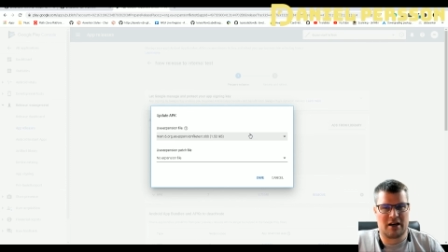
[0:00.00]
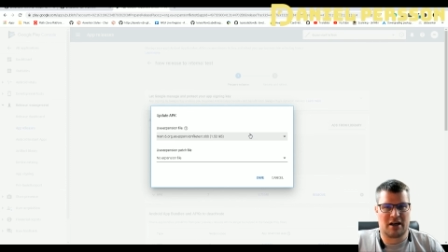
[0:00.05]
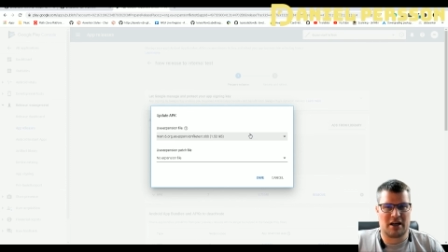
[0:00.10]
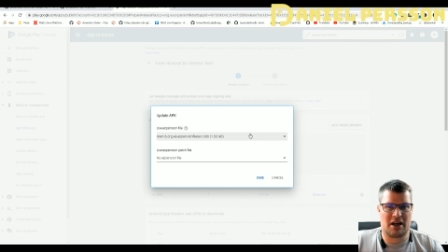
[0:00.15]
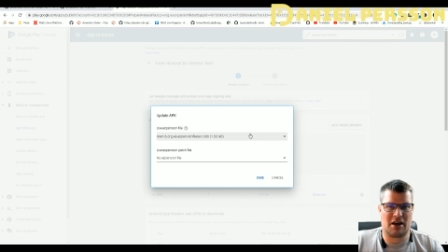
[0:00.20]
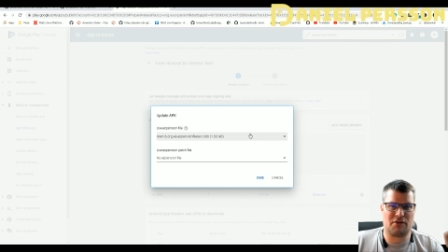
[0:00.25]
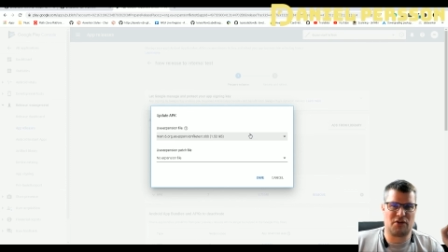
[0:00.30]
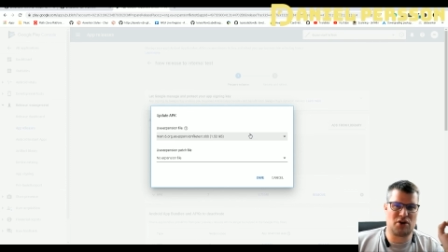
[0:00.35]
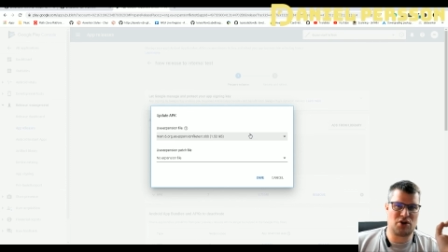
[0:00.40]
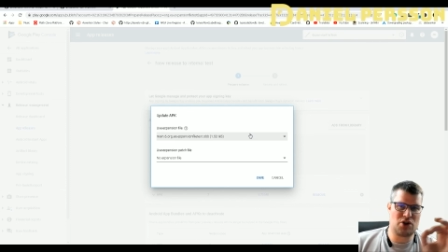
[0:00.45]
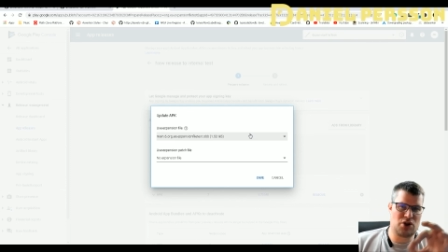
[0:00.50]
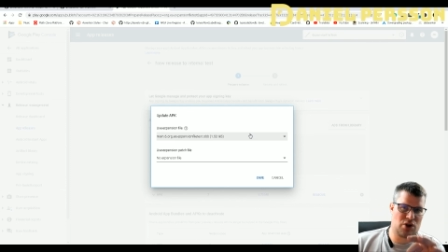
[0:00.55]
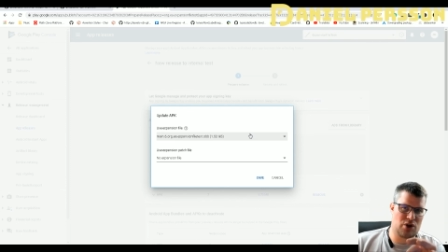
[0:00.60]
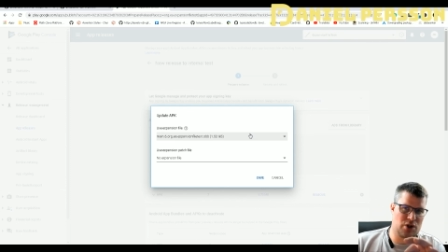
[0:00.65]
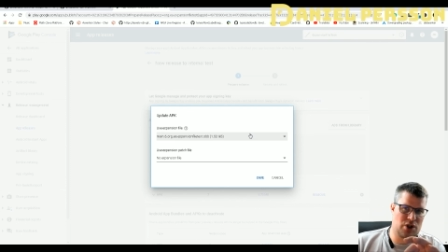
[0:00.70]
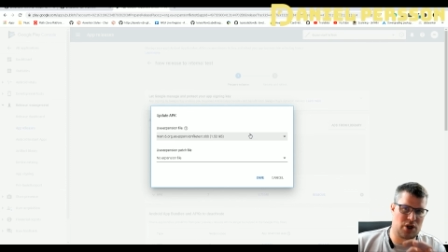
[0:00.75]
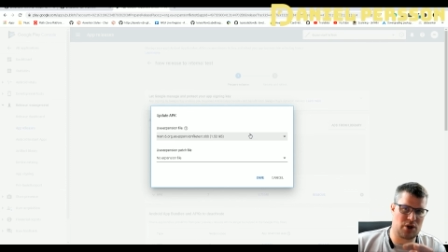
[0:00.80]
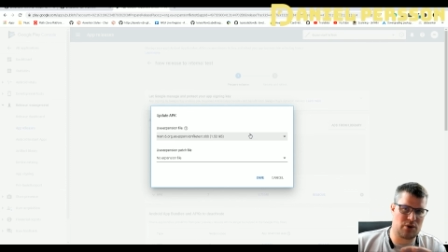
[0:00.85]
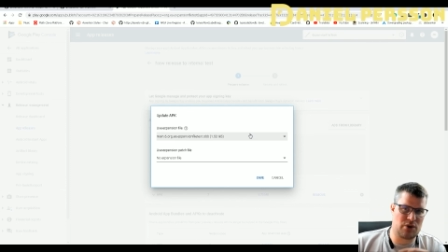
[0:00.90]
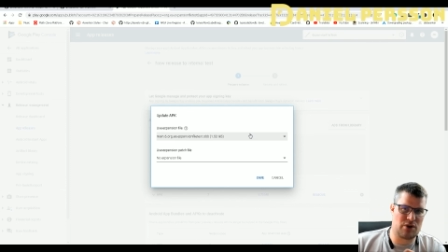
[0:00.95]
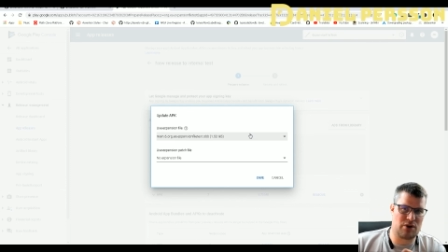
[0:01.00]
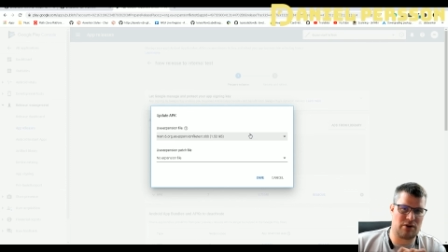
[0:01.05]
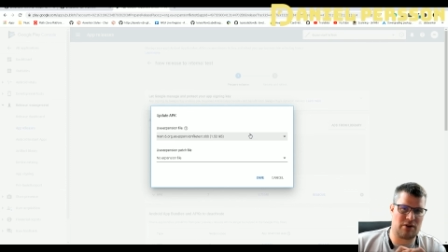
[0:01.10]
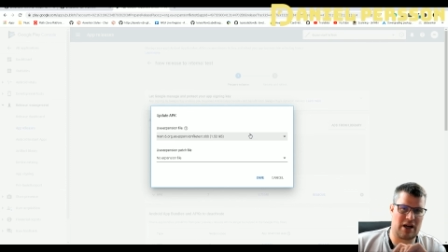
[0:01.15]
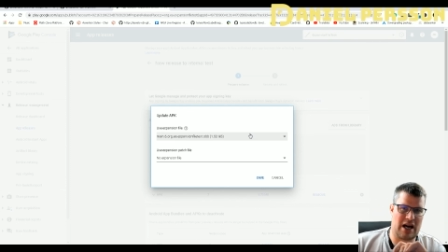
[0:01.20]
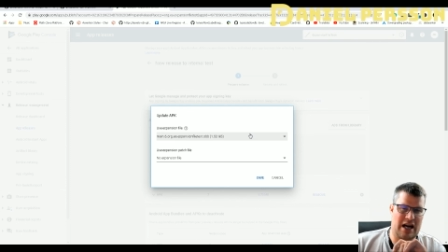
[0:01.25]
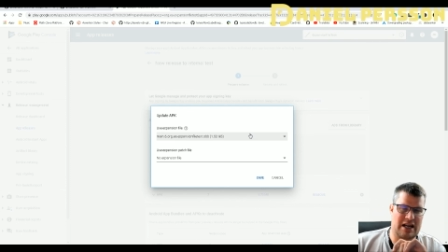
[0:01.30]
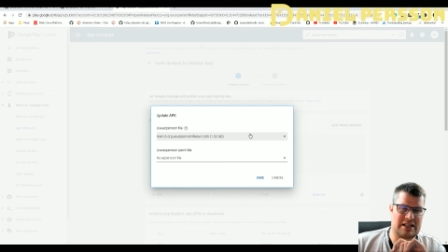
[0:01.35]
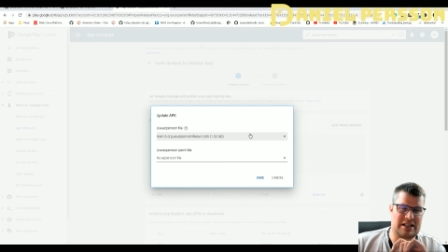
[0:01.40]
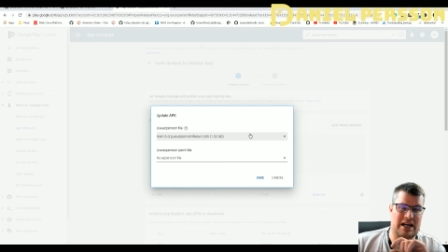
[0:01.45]
If you do, don't do
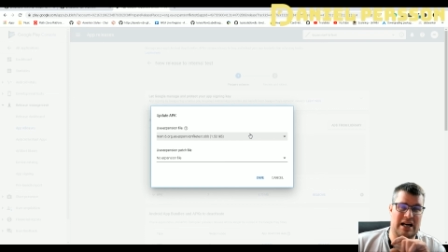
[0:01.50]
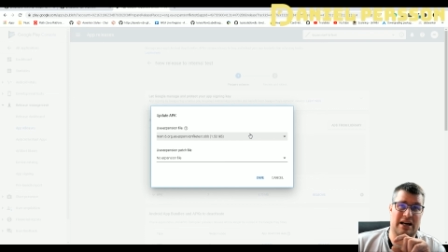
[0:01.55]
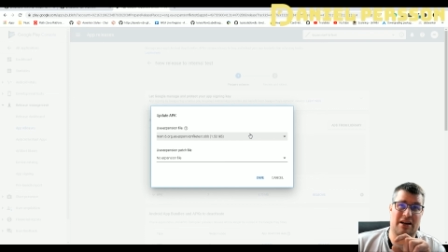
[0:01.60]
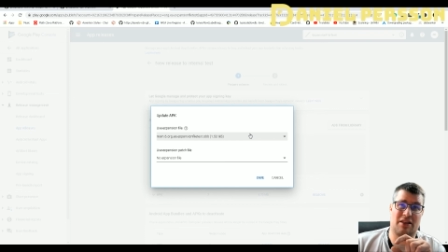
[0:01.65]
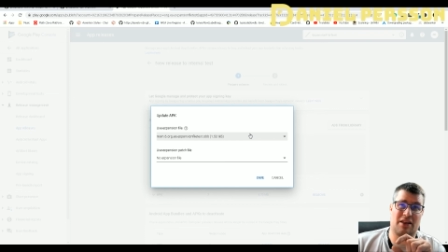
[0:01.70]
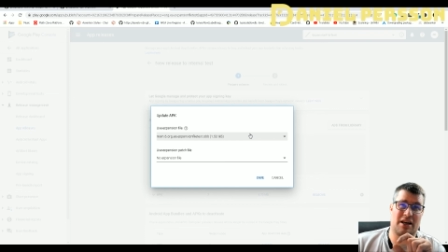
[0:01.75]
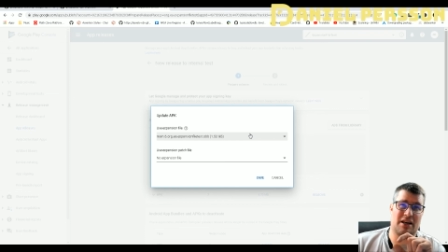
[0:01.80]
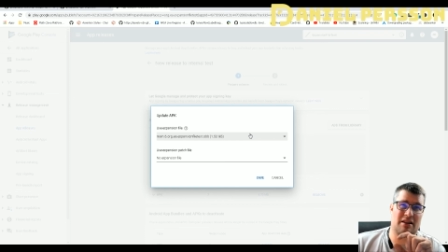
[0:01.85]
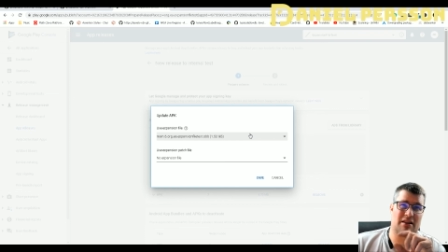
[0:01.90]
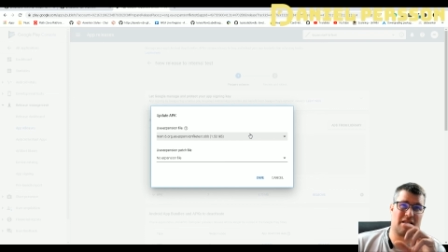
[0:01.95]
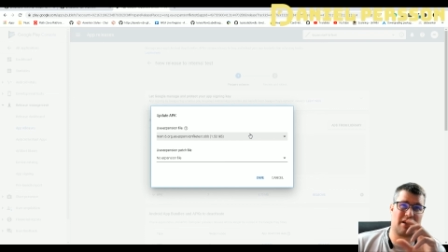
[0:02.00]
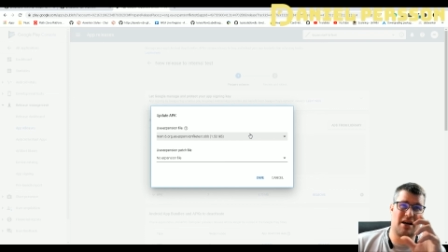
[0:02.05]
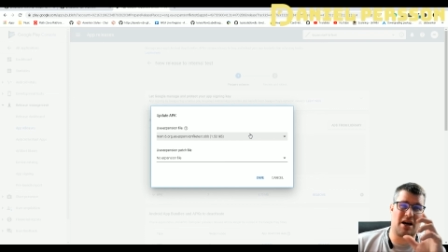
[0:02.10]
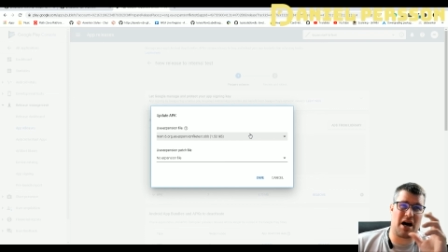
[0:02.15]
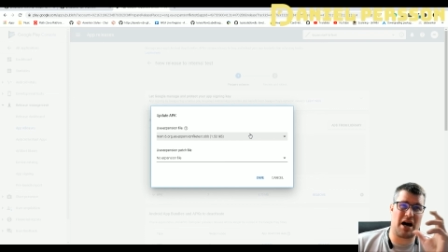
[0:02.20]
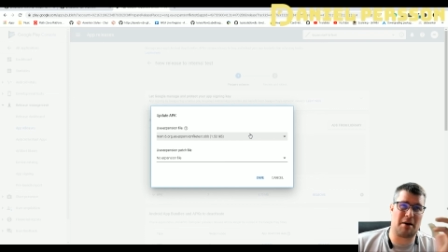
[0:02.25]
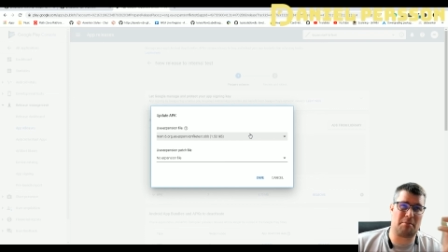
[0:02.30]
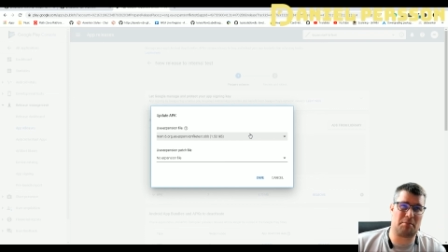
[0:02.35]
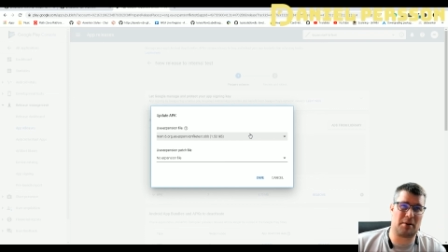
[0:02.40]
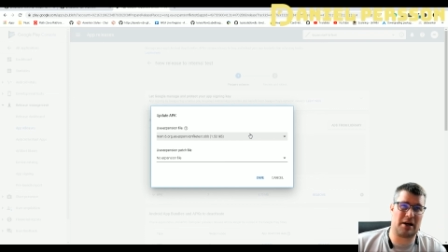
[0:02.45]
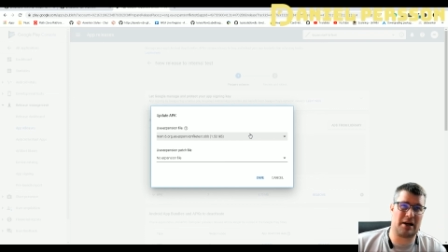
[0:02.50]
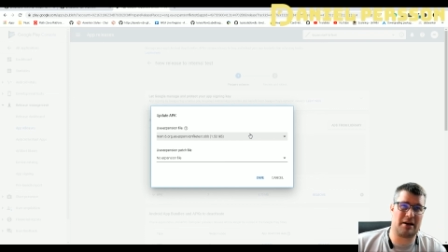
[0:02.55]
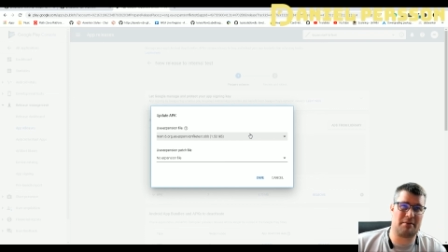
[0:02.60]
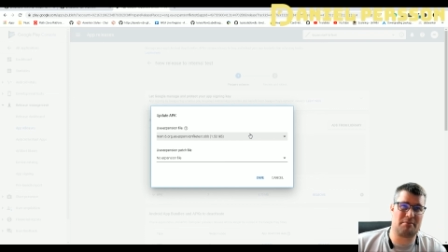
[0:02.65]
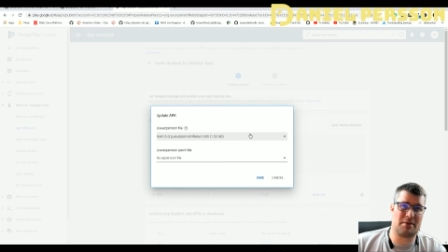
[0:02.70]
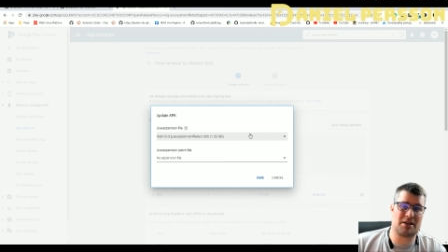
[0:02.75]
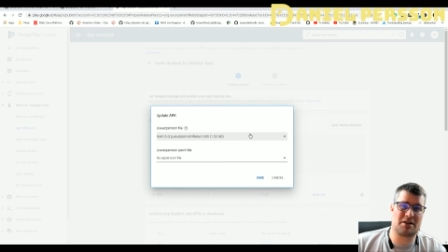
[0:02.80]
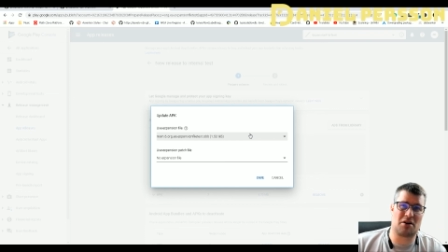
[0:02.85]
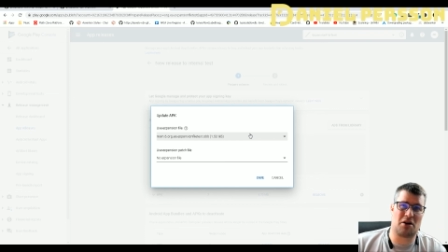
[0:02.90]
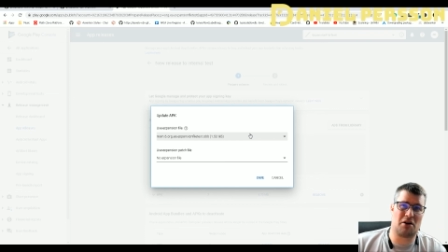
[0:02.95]
that, I think the upper
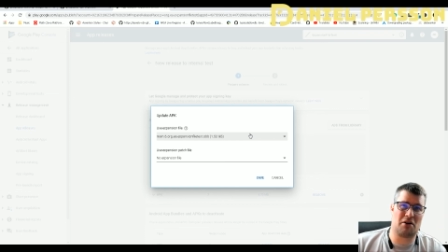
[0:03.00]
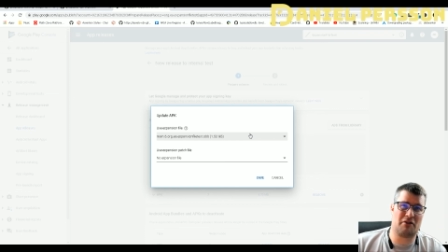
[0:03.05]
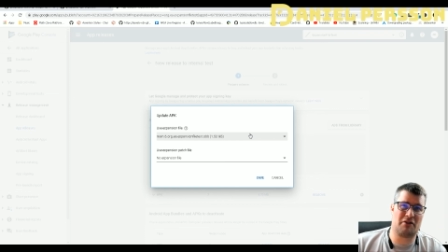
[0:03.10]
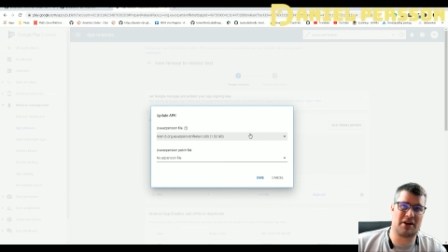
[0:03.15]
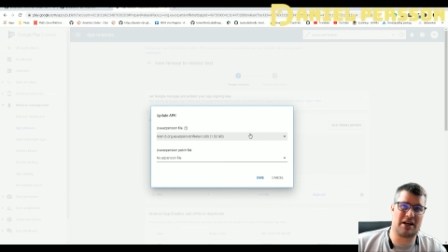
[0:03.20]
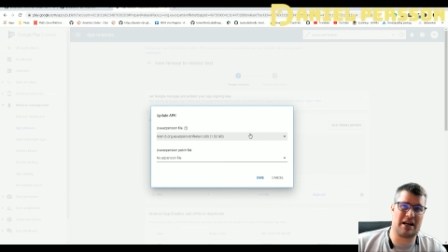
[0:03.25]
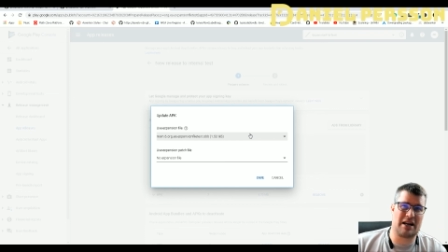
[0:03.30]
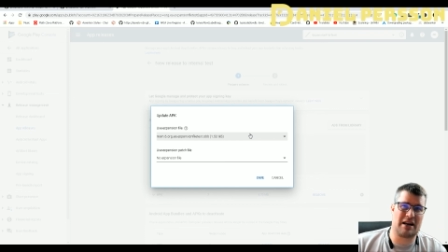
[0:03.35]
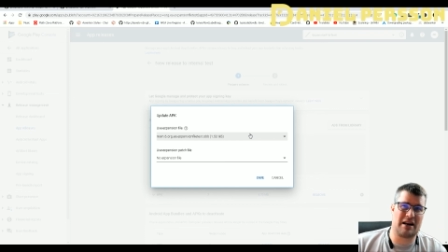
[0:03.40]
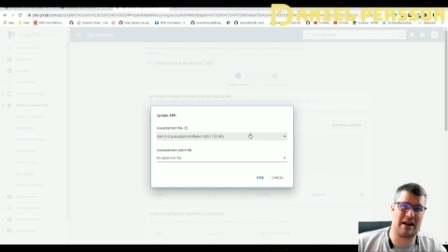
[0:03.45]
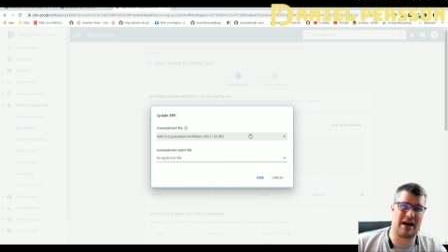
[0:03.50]
limit of an